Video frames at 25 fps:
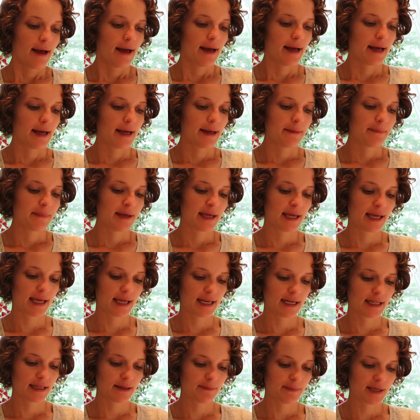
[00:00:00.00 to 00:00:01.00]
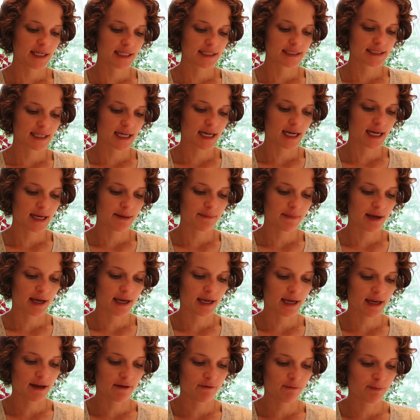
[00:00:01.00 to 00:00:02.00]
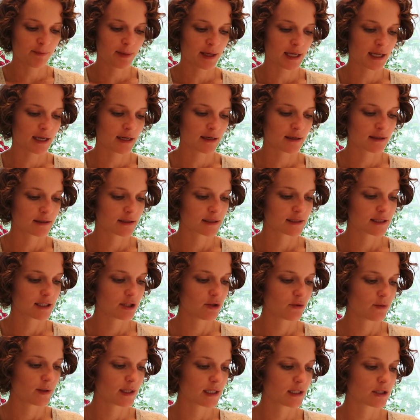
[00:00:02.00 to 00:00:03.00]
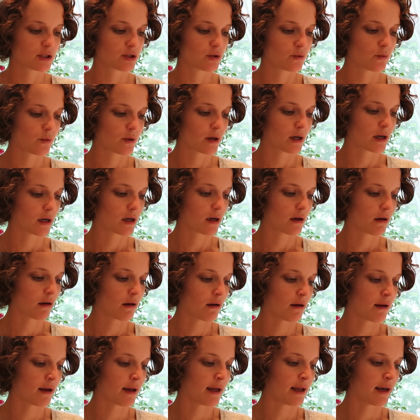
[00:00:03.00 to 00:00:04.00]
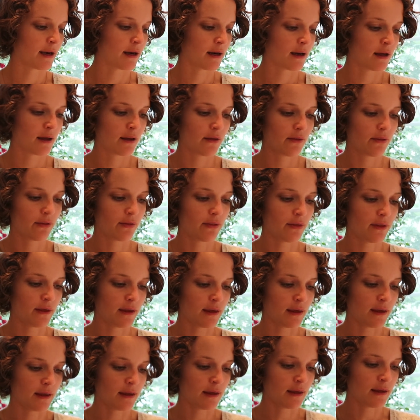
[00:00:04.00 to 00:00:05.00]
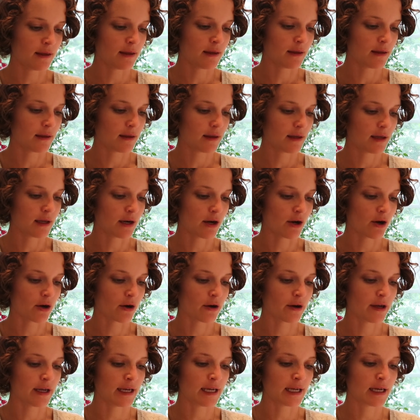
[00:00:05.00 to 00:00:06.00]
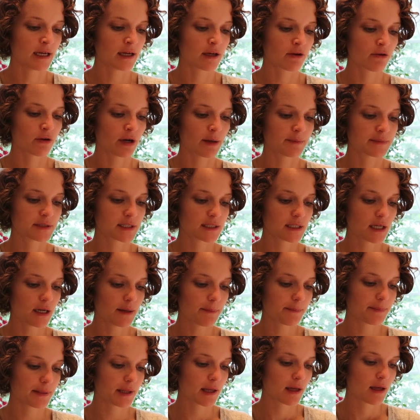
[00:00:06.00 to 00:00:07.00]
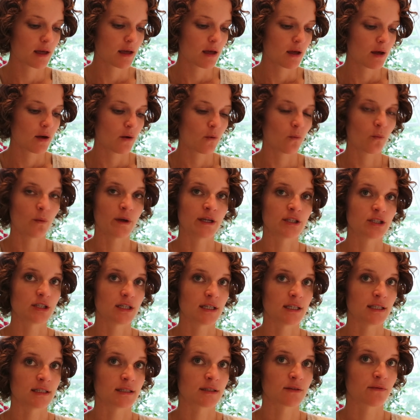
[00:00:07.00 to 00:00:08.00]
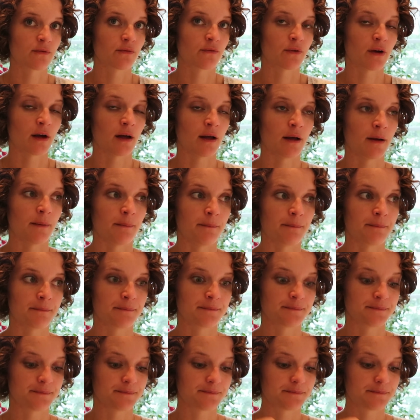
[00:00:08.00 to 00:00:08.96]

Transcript: And in the meantime, I have been continuing to work on the Inari cropped top, which is from